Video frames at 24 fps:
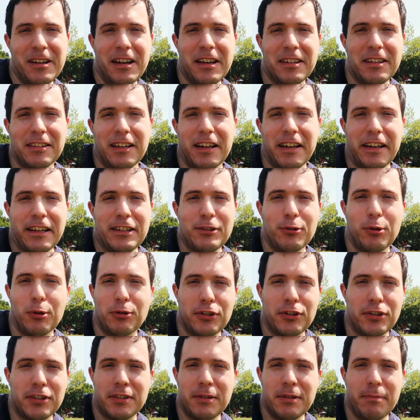It's like, it's all
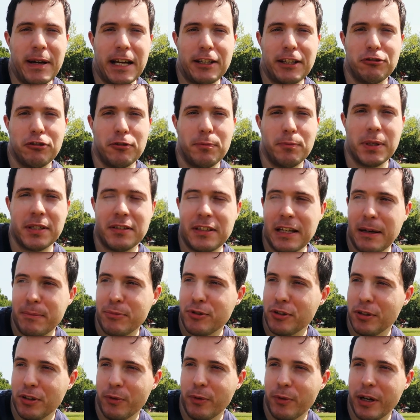just a matter of
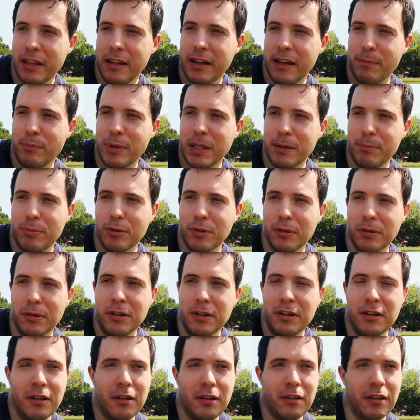perception, the way that people
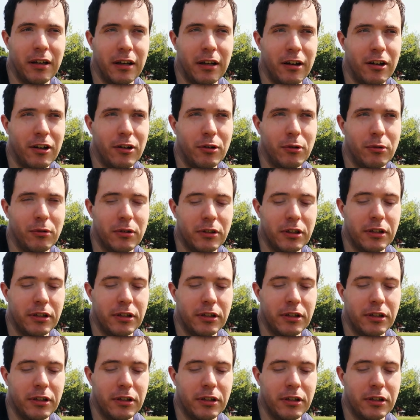think, oh,